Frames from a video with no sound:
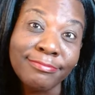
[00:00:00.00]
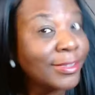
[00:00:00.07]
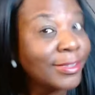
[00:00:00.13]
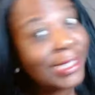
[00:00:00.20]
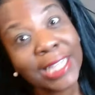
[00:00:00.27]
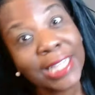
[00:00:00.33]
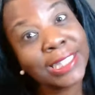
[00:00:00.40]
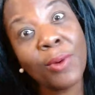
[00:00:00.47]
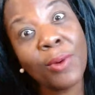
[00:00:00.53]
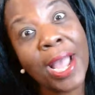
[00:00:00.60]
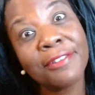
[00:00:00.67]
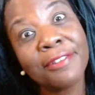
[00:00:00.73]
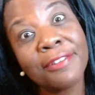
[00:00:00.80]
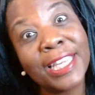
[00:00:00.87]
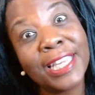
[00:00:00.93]
Not the
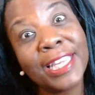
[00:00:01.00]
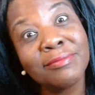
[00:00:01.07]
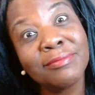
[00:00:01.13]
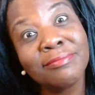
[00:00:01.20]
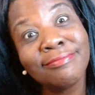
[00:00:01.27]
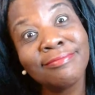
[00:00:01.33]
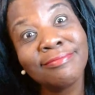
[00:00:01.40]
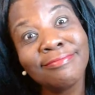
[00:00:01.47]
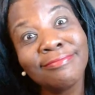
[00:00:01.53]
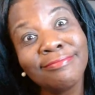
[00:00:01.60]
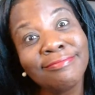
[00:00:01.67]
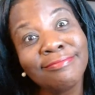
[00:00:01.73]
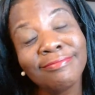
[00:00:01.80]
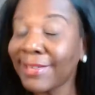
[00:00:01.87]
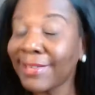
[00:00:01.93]
wifey.
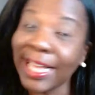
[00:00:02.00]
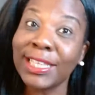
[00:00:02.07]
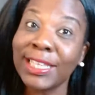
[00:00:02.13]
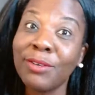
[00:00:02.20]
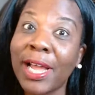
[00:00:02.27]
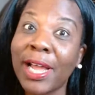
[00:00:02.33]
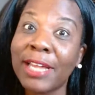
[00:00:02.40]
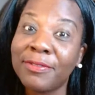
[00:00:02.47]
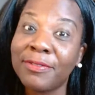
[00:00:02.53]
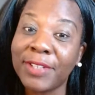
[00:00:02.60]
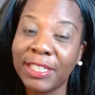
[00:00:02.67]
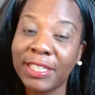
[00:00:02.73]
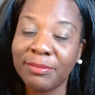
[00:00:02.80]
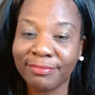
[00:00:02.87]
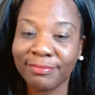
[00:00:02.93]
Not the
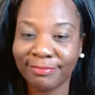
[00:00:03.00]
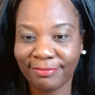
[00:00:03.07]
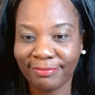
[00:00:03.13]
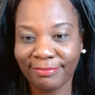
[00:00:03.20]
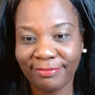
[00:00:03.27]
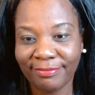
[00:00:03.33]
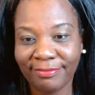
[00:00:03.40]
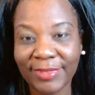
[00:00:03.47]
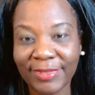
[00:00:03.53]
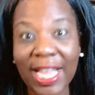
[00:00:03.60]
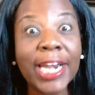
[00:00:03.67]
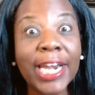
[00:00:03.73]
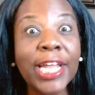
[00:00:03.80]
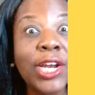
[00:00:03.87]
wifey. Not at